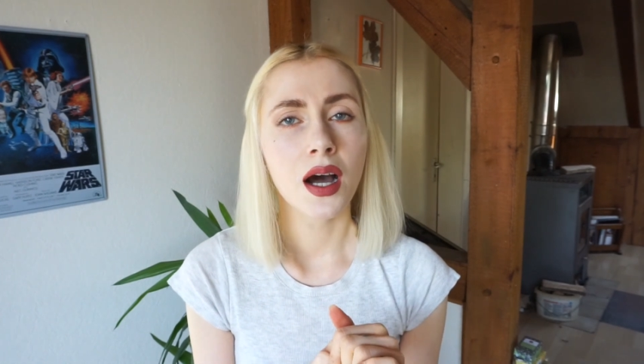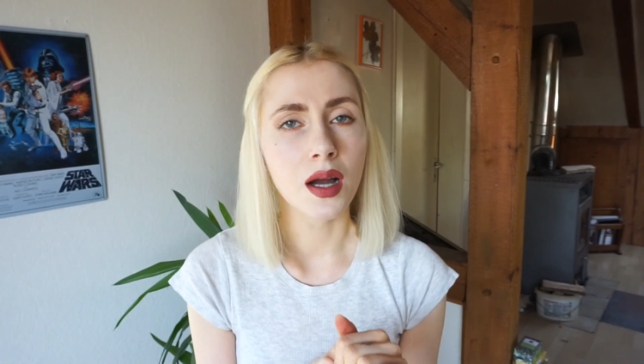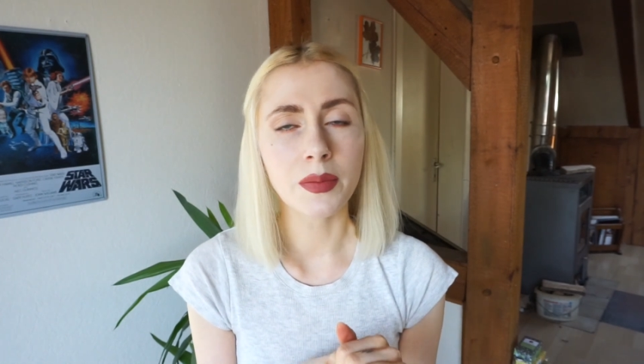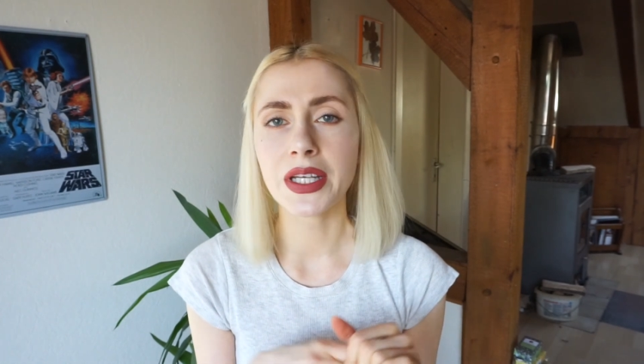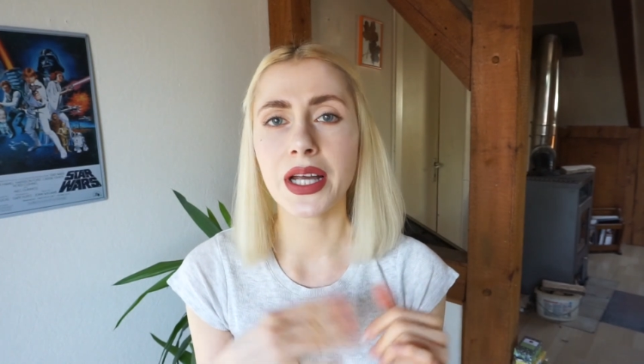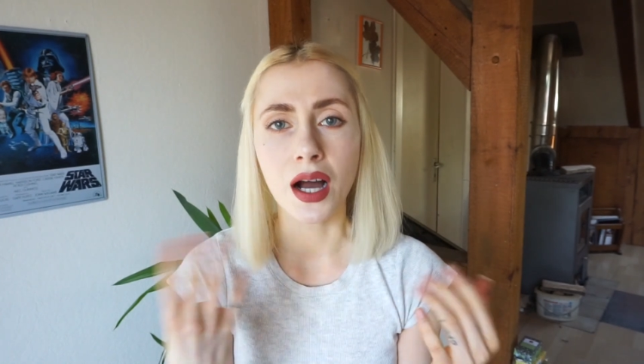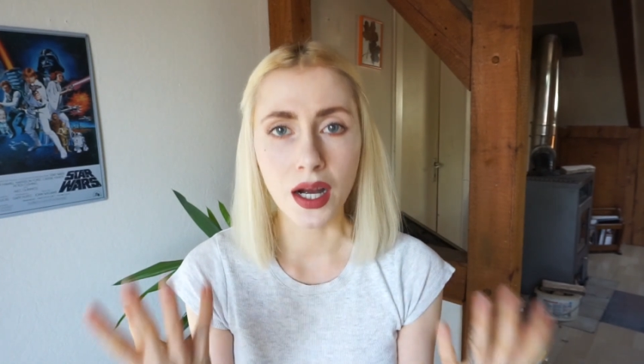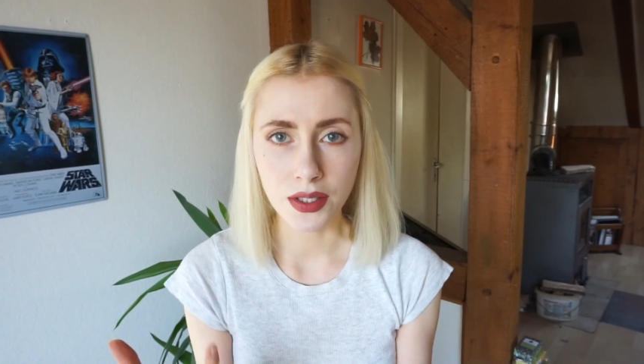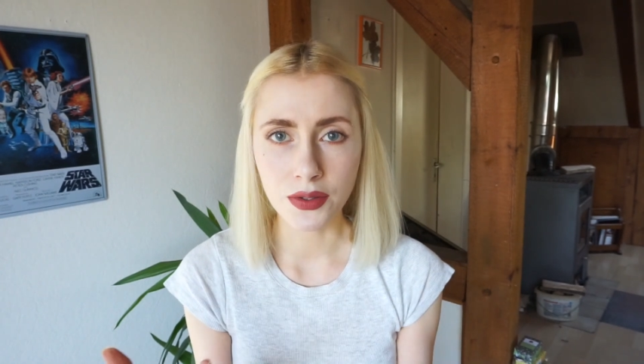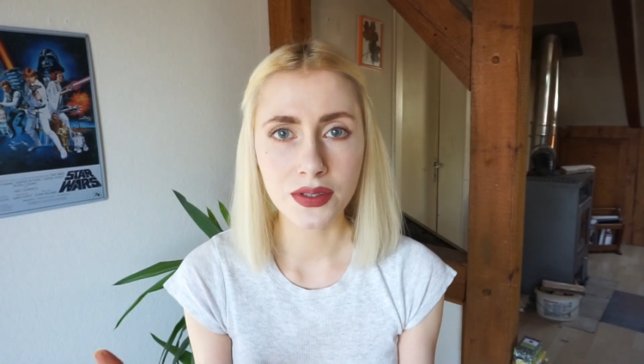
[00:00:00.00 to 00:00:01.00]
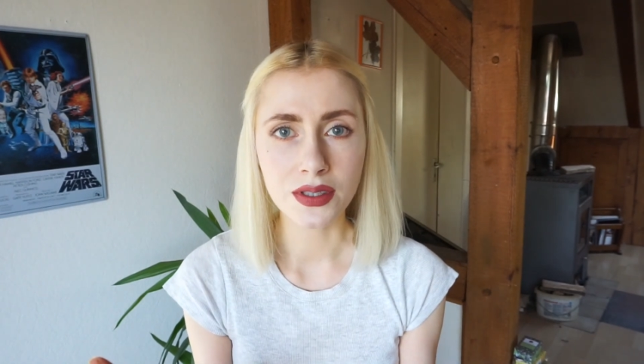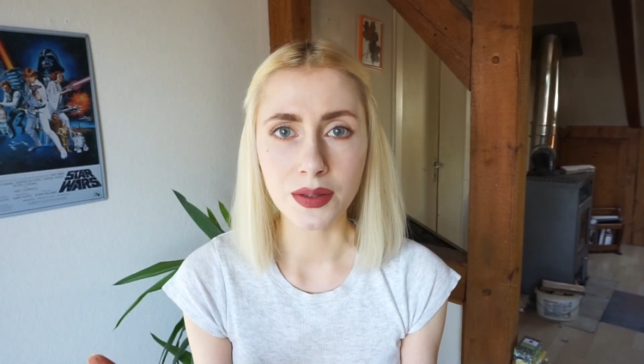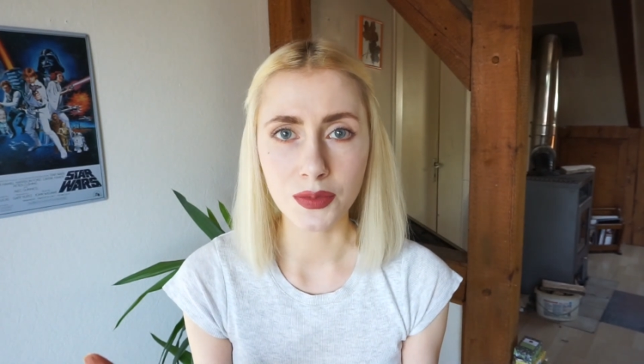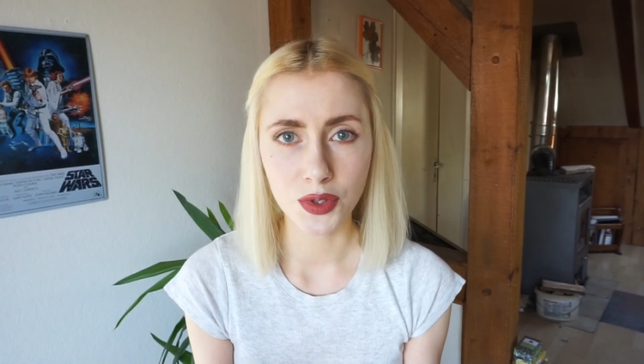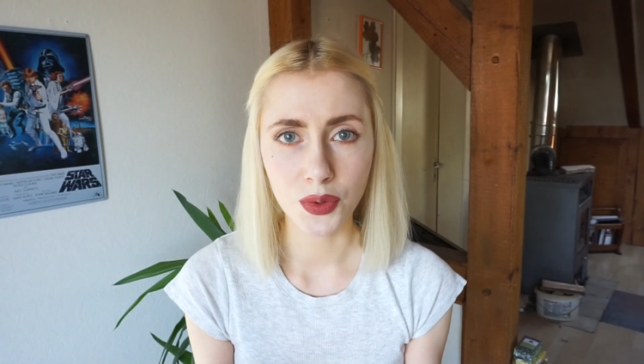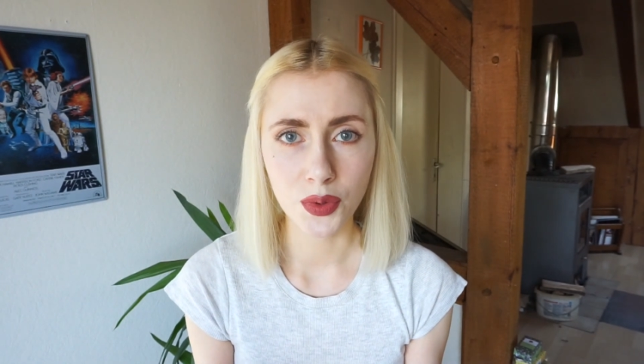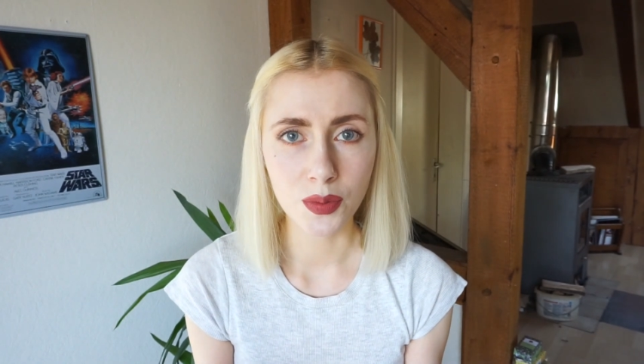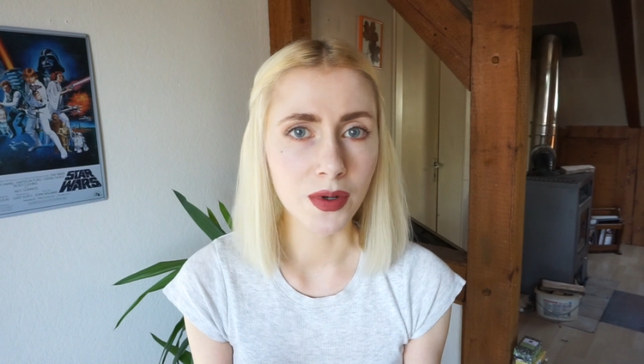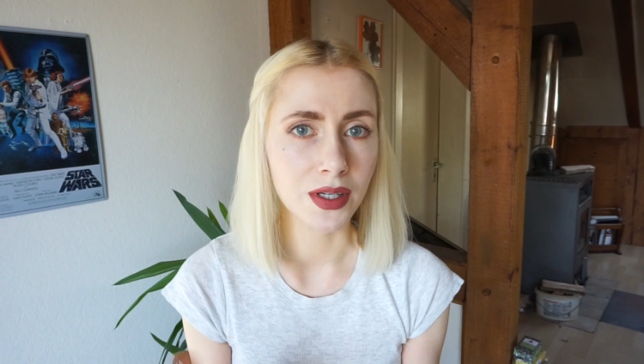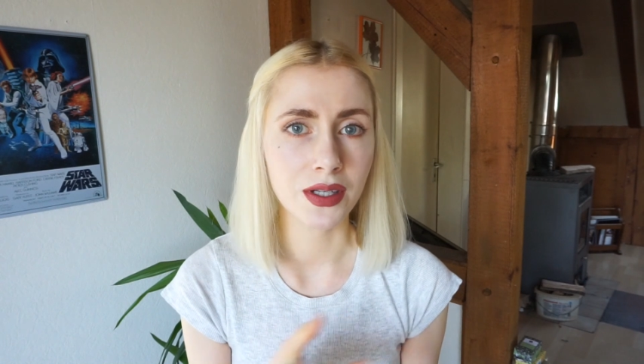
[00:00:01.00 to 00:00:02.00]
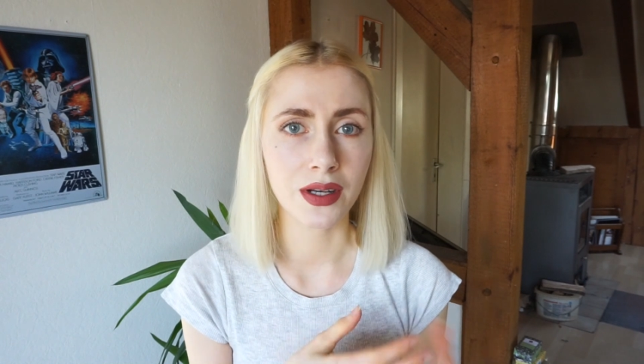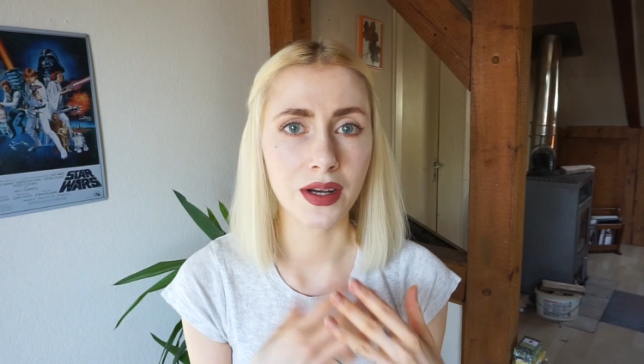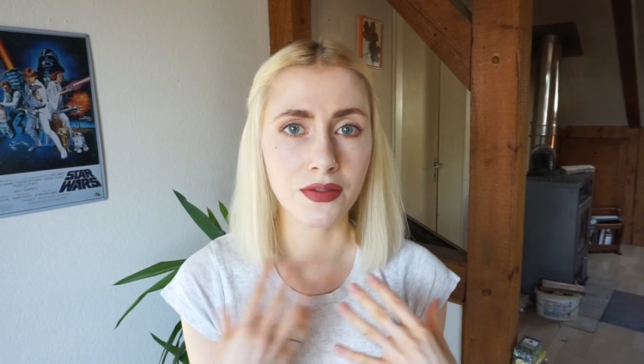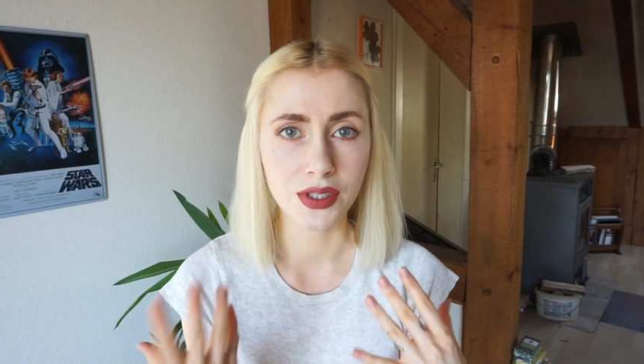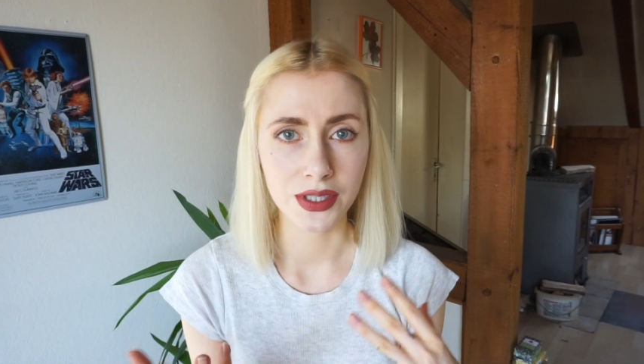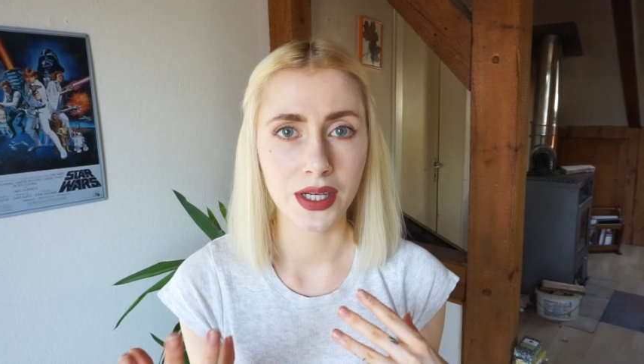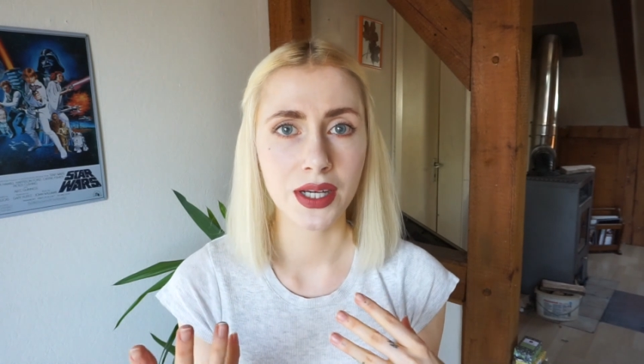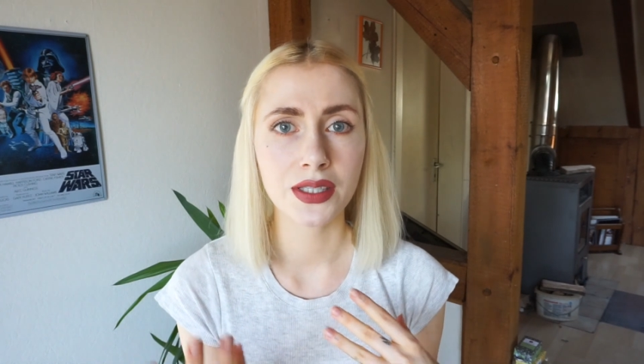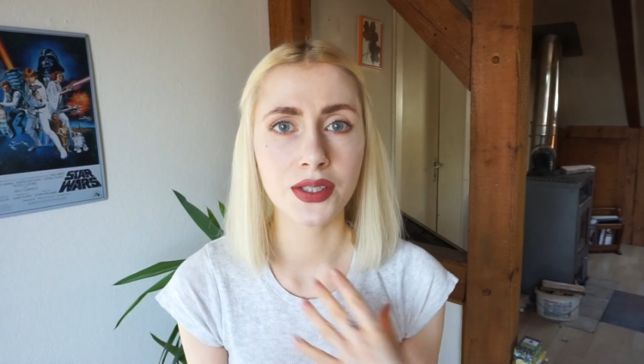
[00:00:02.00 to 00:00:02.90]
I mean, I use them too, but not every day,